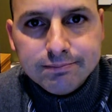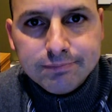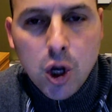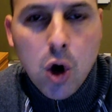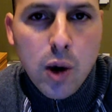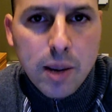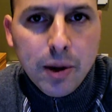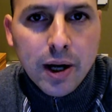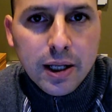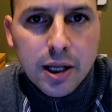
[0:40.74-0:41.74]
Go away,
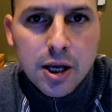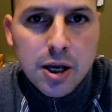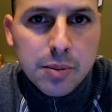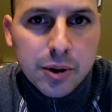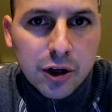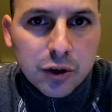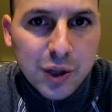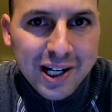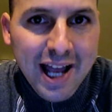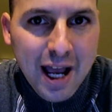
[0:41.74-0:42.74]
buddy, because
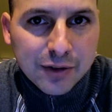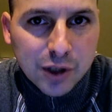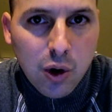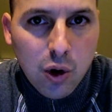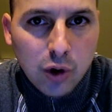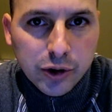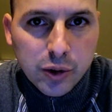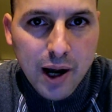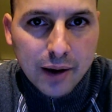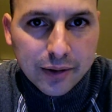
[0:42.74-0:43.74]
we're going to have to call
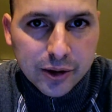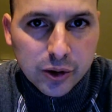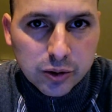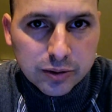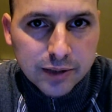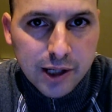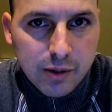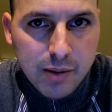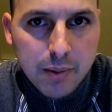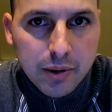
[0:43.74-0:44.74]
you out too. And
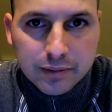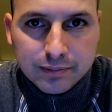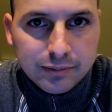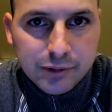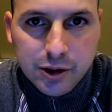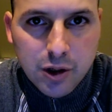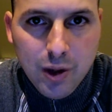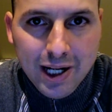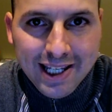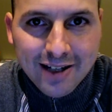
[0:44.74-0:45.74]
remember, you don't
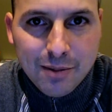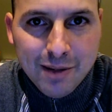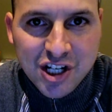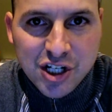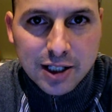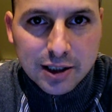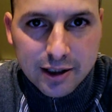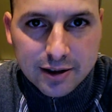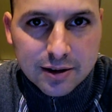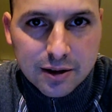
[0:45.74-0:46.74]
want to get on my shit
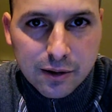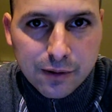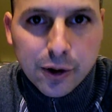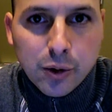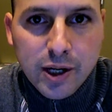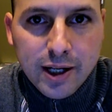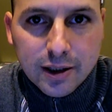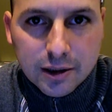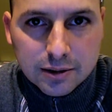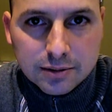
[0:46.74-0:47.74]
list. For
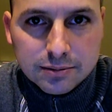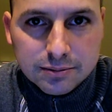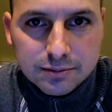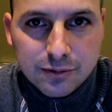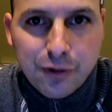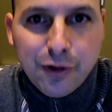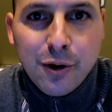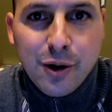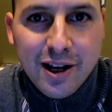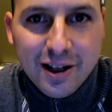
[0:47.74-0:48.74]
real. For
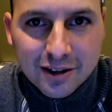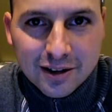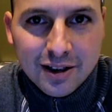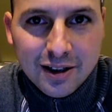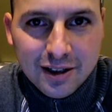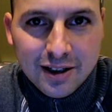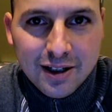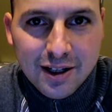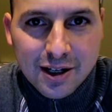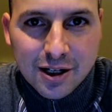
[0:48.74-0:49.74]
real.
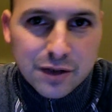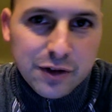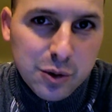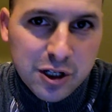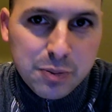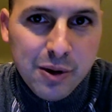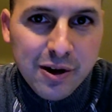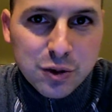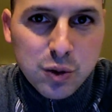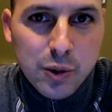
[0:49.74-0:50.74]
Because if you
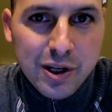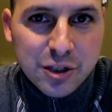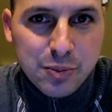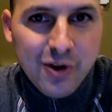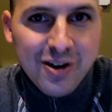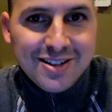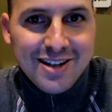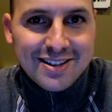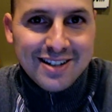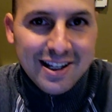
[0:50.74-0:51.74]
experience what we experienced
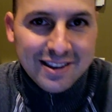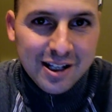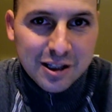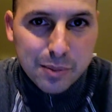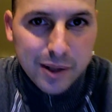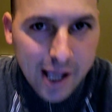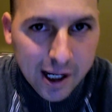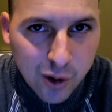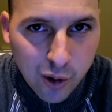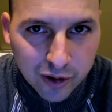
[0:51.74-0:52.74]
yesterday at the Hit the Bid
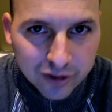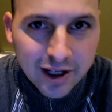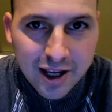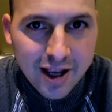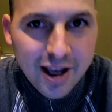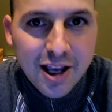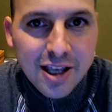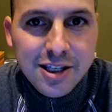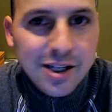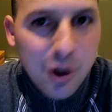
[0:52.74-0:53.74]
headquarters,
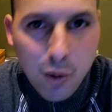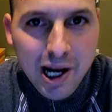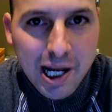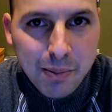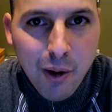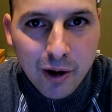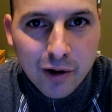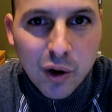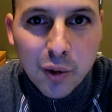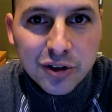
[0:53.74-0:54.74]
you don't want any part
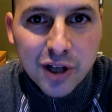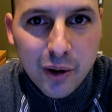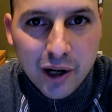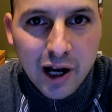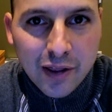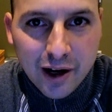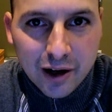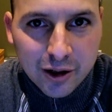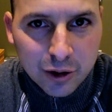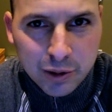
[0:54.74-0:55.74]
of what was going on there.
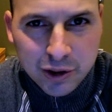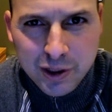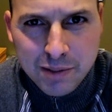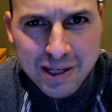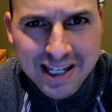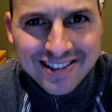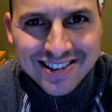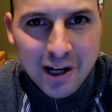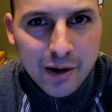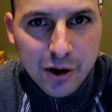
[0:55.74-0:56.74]
Because between me and
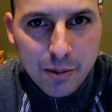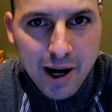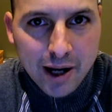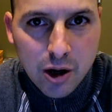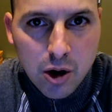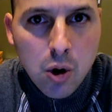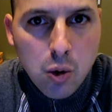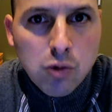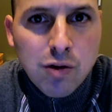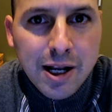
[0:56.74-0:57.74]
Stereo Mike,
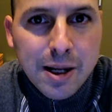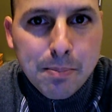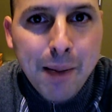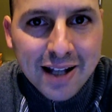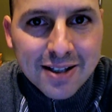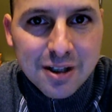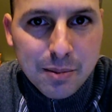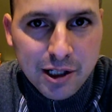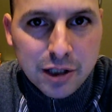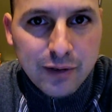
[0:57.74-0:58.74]
we're ready to bite
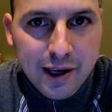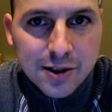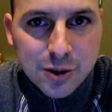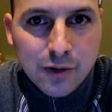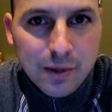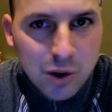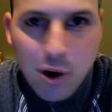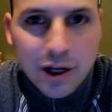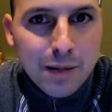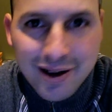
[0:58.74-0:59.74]
somebody's face off. I'm
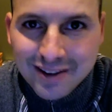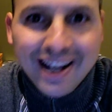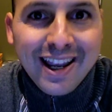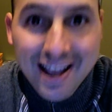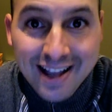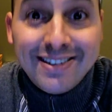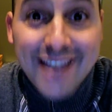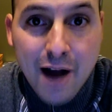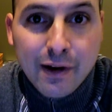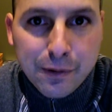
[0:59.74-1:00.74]
talking about like
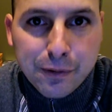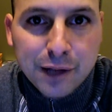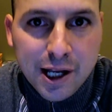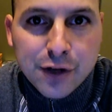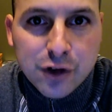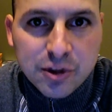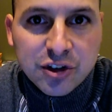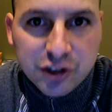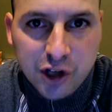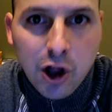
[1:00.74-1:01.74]
tearing flesh from a
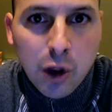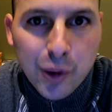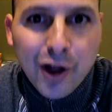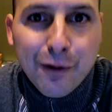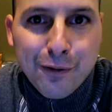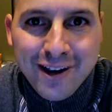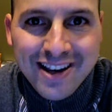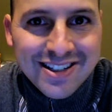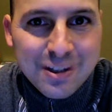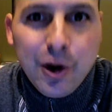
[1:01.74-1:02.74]
skull with our
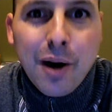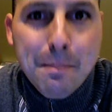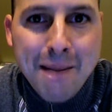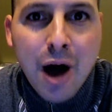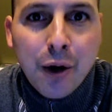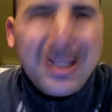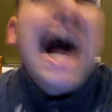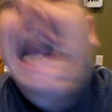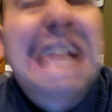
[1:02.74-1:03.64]
face, with our mouths.